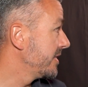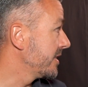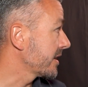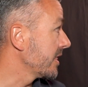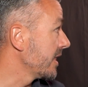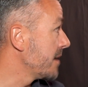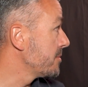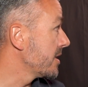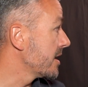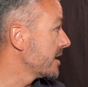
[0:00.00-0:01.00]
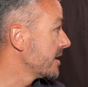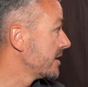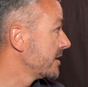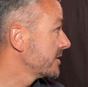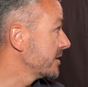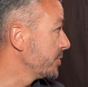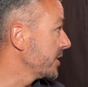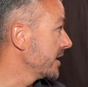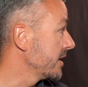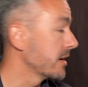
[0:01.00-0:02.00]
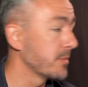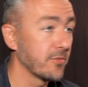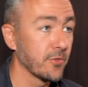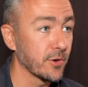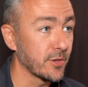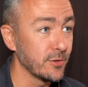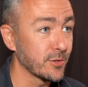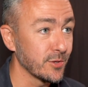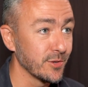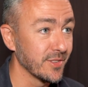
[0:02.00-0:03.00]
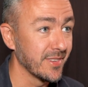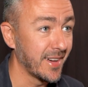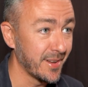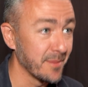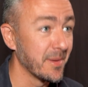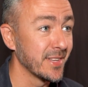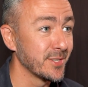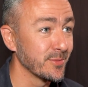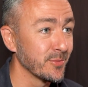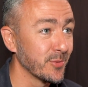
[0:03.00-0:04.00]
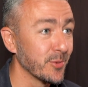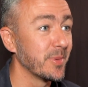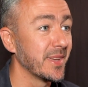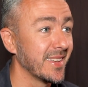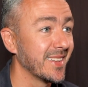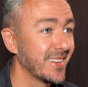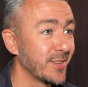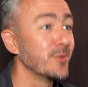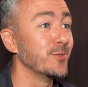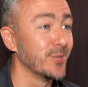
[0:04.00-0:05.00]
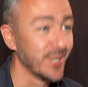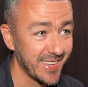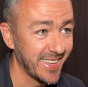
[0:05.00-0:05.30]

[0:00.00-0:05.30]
the clamber to play here before Q School, I'd imagine, will be huge.